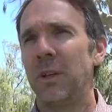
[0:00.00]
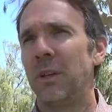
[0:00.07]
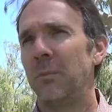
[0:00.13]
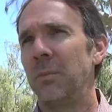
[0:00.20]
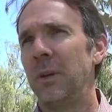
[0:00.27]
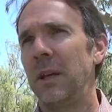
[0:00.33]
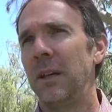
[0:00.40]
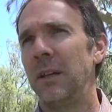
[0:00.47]
we
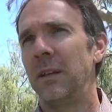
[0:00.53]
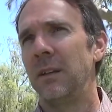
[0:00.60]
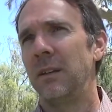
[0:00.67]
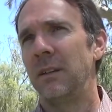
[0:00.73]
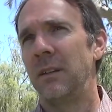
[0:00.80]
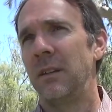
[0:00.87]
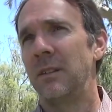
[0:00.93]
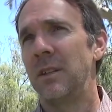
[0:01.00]
compare
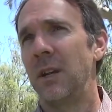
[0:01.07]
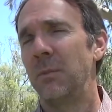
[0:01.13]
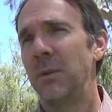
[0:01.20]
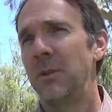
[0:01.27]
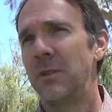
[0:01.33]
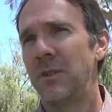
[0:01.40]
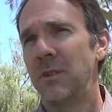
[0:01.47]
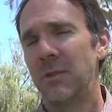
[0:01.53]
the
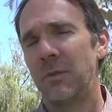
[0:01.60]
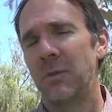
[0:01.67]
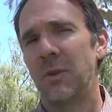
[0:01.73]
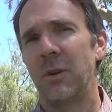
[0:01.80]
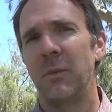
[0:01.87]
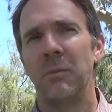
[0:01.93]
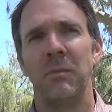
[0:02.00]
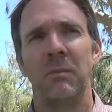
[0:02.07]
temperatures
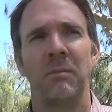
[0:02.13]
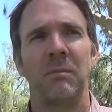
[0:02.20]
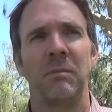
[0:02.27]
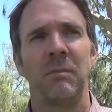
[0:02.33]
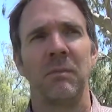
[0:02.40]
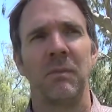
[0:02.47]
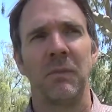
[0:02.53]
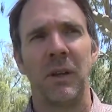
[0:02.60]
from
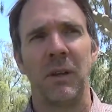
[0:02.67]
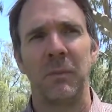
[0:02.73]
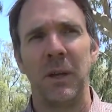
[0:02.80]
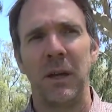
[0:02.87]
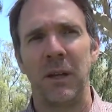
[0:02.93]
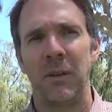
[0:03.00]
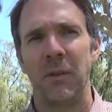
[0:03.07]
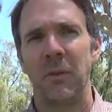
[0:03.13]

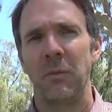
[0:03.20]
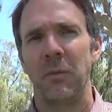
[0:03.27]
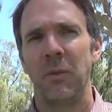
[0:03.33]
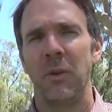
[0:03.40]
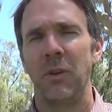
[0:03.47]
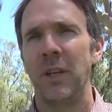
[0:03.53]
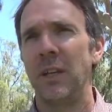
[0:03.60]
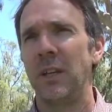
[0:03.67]
about
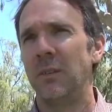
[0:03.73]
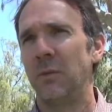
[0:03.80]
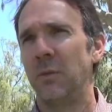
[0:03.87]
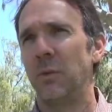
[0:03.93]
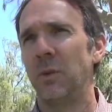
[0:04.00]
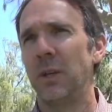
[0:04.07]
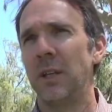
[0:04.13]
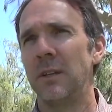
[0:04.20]
30,
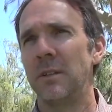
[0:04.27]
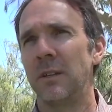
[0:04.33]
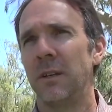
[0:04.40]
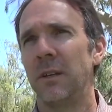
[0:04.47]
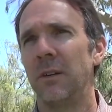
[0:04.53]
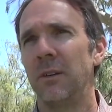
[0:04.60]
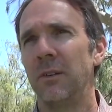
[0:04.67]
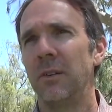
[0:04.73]
40 years
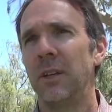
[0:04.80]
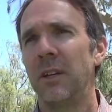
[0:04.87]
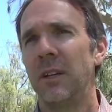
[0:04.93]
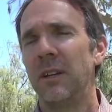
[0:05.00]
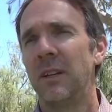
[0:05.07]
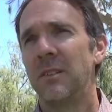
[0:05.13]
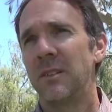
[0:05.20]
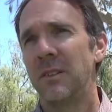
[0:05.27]
ago
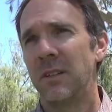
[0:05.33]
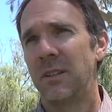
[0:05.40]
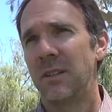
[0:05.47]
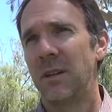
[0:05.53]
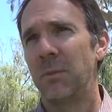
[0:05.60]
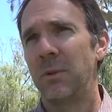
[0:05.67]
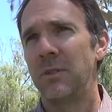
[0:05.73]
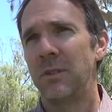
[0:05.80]
to the
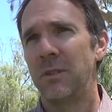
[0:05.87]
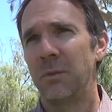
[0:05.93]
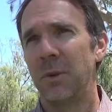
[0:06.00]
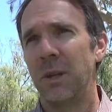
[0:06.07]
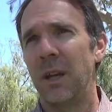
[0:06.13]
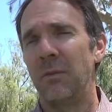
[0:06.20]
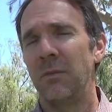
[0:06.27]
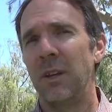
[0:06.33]
temperatures that
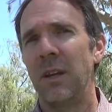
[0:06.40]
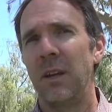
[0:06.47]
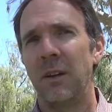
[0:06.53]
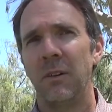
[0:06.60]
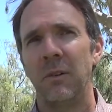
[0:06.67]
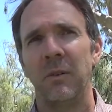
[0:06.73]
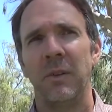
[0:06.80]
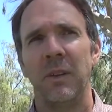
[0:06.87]
we have
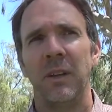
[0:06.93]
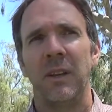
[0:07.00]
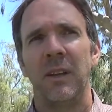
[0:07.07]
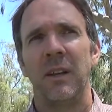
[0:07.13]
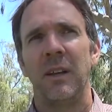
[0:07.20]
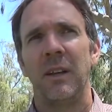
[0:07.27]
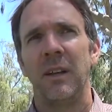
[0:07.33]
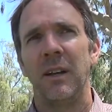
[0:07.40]
now,
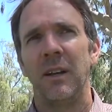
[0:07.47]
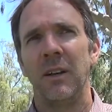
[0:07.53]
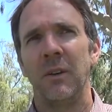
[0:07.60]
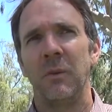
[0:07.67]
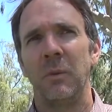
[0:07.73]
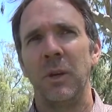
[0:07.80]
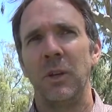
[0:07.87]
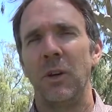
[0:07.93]

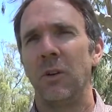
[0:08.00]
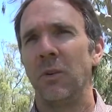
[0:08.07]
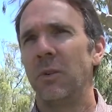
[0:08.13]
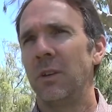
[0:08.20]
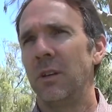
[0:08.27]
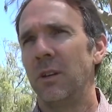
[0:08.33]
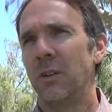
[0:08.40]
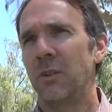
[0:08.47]
we know
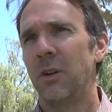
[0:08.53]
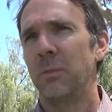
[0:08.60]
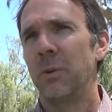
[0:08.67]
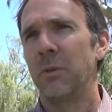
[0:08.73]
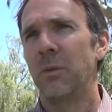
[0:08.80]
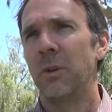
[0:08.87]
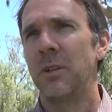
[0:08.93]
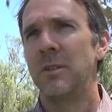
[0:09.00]
that in the
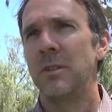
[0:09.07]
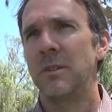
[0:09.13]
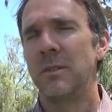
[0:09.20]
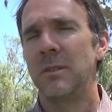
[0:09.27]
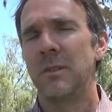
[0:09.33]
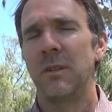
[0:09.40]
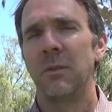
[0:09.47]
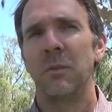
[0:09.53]
cropping
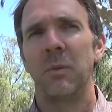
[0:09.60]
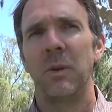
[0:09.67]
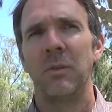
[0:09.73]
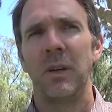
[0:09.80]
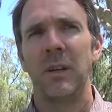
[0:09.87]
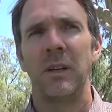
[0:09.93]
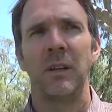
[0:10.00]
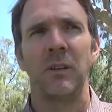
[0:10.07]
regions that
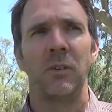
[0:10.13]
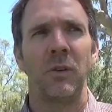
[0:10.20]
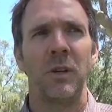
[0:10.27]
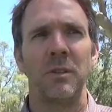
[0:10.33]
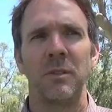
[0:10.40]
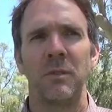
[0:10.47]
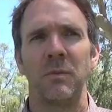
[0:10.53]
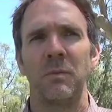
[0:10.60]
we've had an
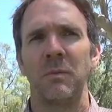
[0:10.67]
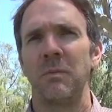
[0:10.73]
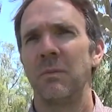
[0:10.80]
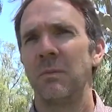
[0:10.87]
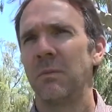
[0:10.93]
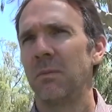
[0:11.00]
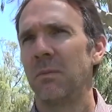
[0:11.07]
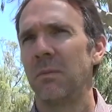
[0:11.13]
increase of
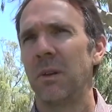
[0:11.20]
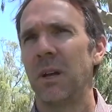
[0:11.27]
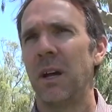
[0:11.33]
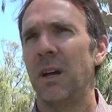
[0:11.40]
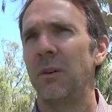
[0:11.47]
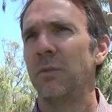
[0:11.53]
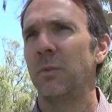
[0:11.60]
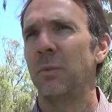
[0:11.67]

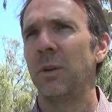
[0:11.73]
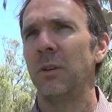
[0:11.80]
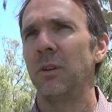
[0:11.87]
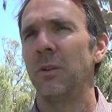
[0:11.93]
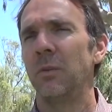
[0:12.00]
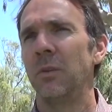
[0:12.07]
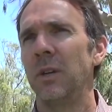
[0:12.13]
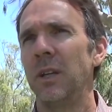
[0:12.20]
0.5 to 1
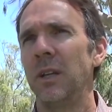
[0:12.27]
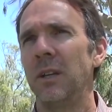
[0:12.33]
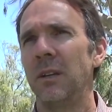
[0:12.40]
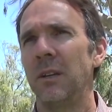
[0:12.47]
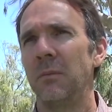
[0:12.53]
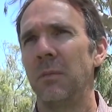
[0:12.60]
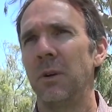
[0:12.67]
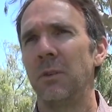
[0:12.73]
degree
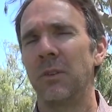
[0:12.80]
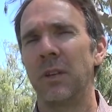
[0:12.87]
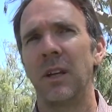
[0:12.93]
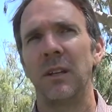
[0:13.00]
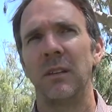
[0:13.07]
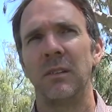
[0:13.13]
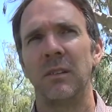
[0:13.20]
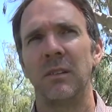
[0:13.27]
in most
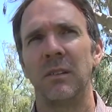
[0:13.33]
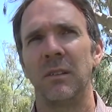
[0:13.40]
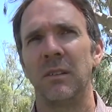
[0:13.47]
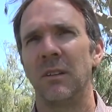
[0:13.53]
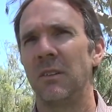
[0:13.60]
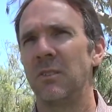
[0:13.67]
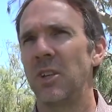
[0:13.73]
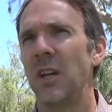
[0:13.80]
cases.
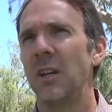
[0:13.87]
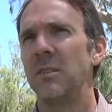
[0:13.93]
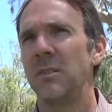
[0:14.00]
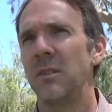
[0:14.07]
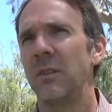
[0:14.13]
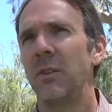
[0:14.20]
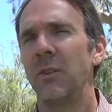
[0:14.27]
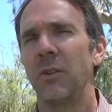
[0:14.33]
It
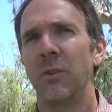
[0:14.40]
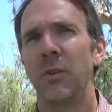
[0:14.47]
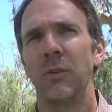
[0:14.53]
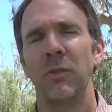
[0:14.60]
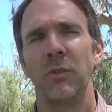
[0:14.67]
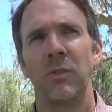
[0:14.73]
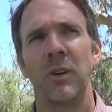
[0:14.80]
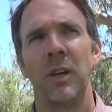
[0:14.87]
changes a lot
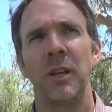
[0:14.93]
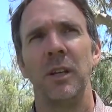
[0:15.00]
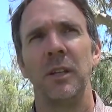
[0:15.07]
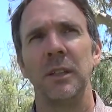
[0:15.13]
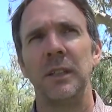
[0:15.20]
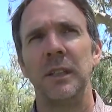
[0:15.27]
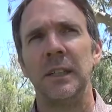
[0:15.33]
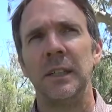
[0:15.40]
across Australia.